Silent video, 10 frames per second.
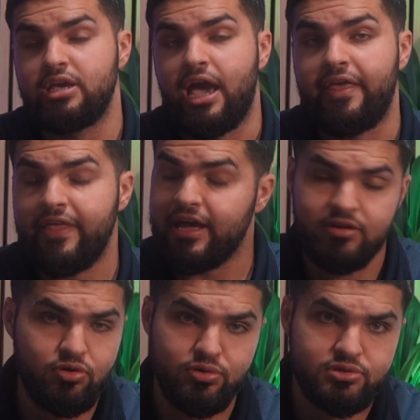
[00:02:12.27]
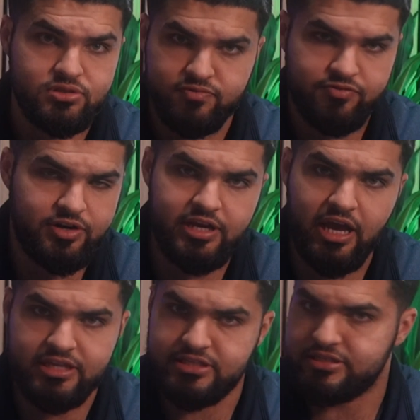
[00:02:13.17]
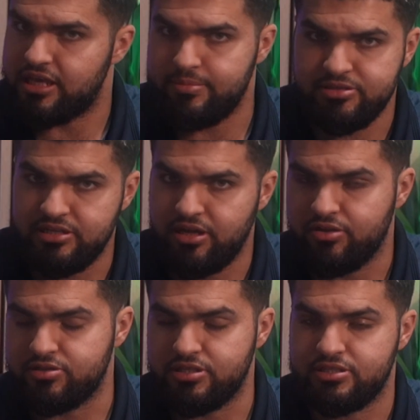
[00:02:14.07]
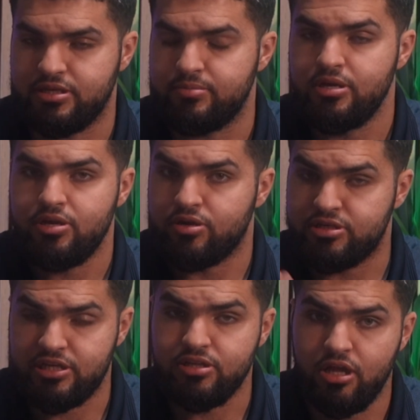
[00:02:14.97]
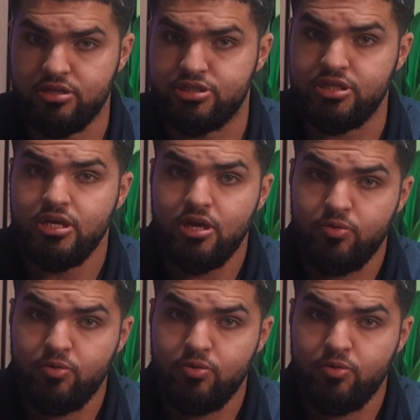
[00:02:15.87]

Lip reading: And that goes for AI. It's the same as any other system or technology,